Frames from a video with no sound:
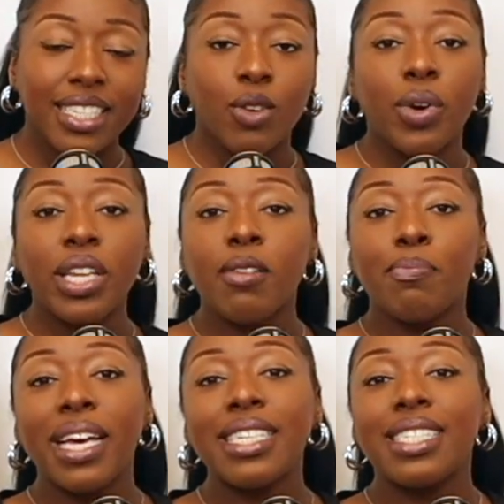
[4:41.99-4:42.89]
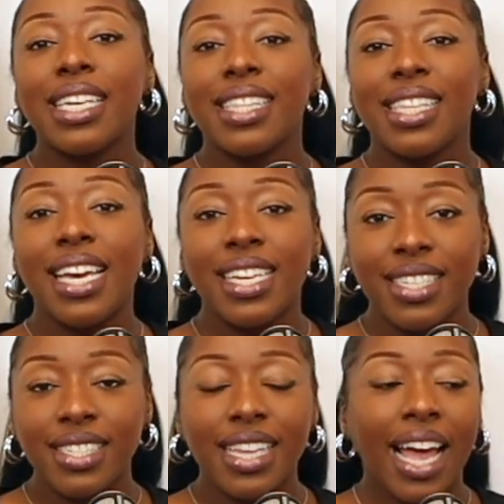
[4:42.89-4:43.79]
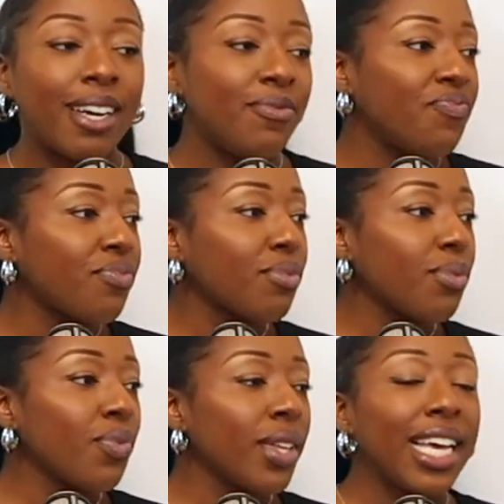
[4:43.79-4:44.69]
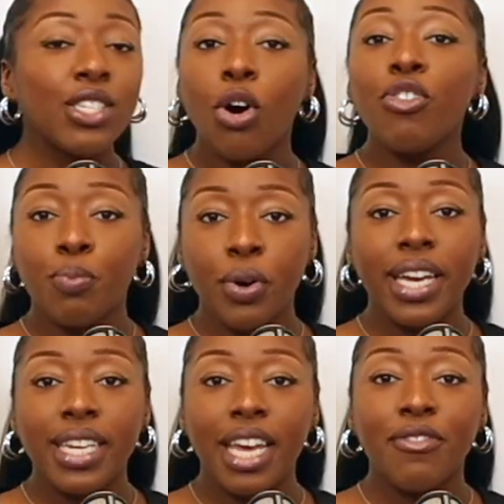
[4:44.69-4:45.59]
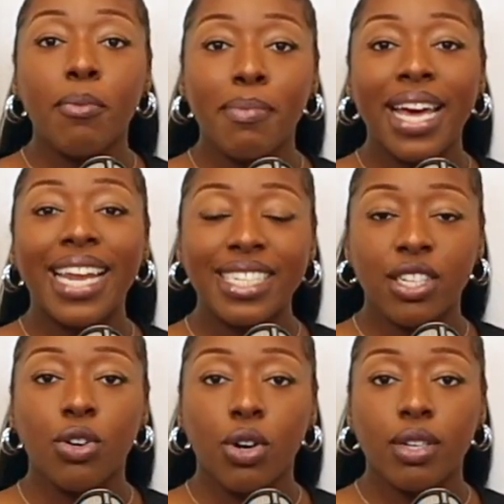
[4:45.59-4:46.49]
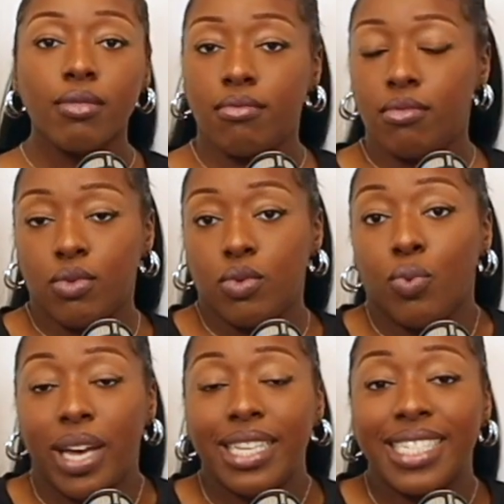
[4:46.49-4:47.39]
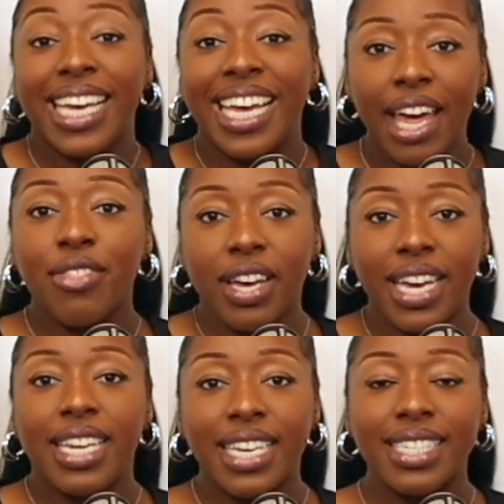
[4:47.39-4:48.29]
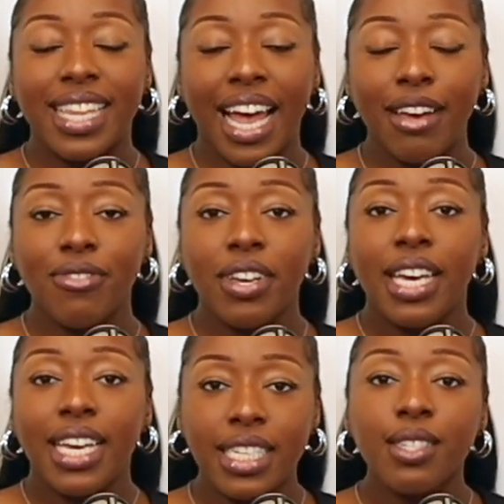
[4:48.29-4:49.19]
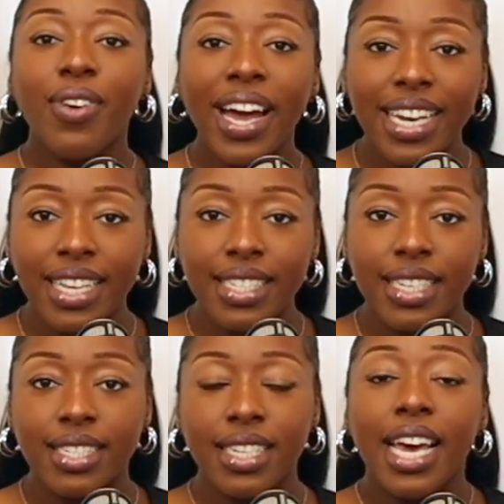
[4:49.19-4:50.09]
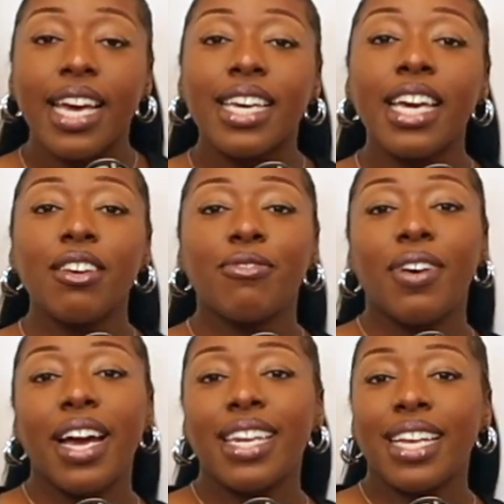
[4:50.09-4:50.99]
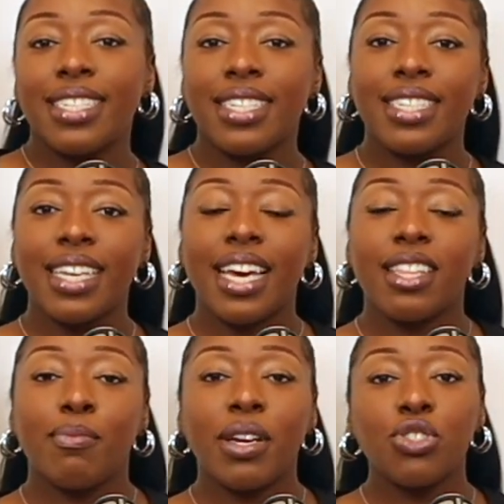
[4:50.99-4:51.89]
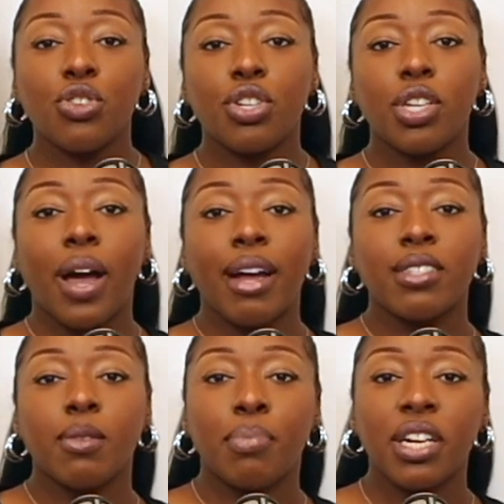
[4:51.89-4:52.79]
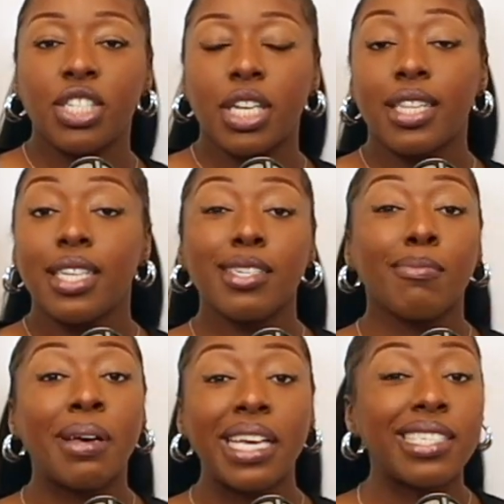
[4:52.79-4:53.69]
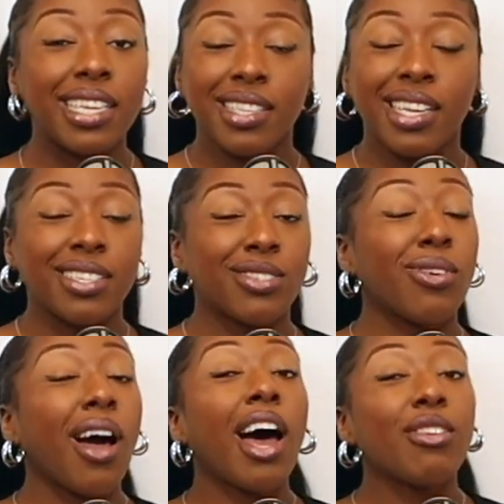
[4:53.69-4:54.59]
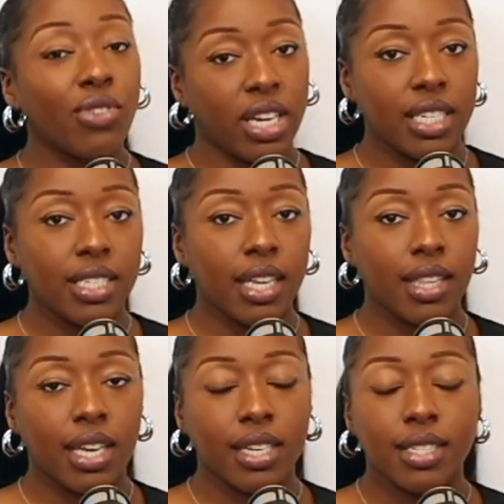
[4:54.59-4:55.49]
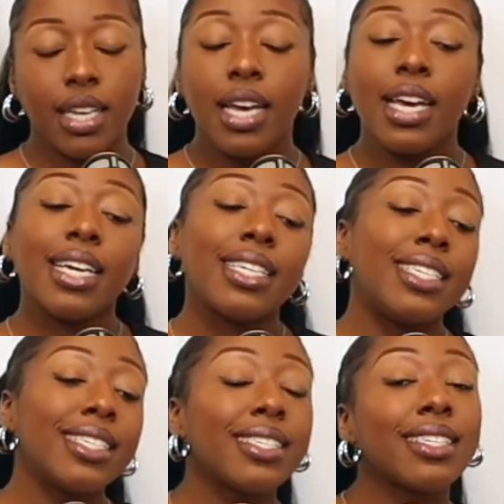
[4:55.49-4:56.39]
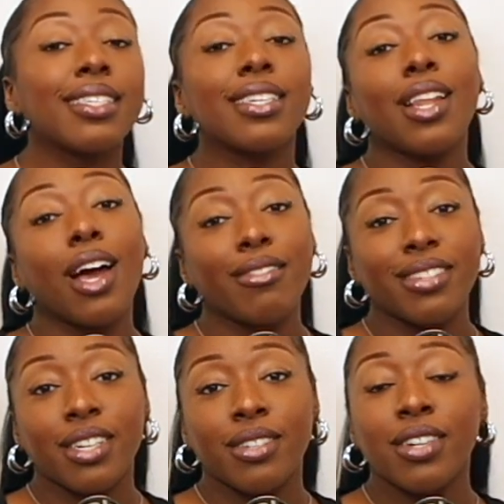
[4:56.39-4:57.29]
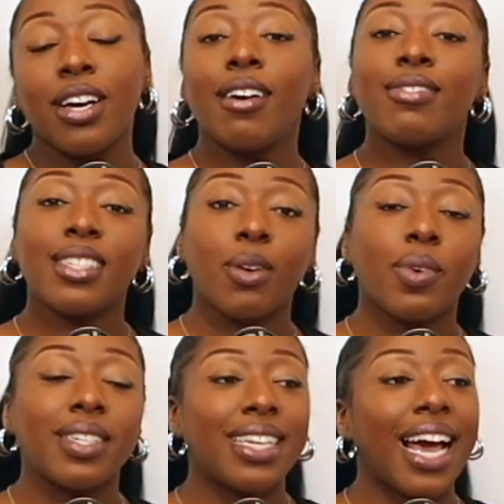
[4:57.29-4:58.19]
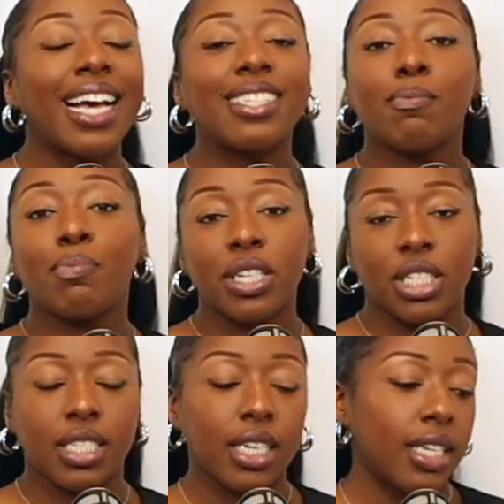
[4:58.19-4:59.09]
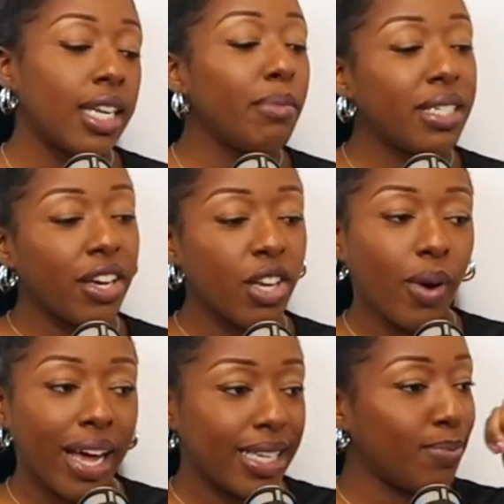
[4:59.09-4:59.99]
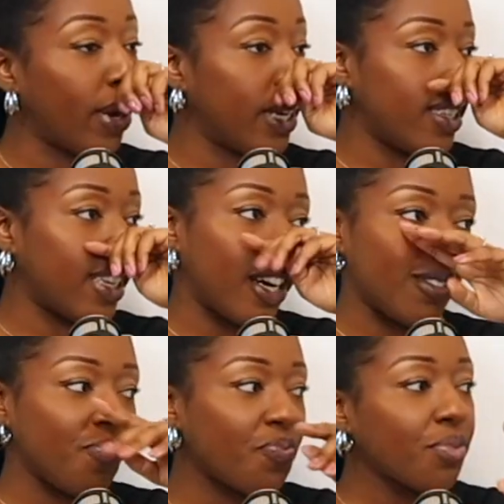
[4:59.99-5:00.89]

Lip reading: And one of the basic things that is off-putting if a man hasn't got together in his life is his finances. Get your finances together. Make sure you know how to budget. These are basic things, not unrealistic things. This is a scenario of someone that hasn't budgeted. And let me tell you why. Let's break this down.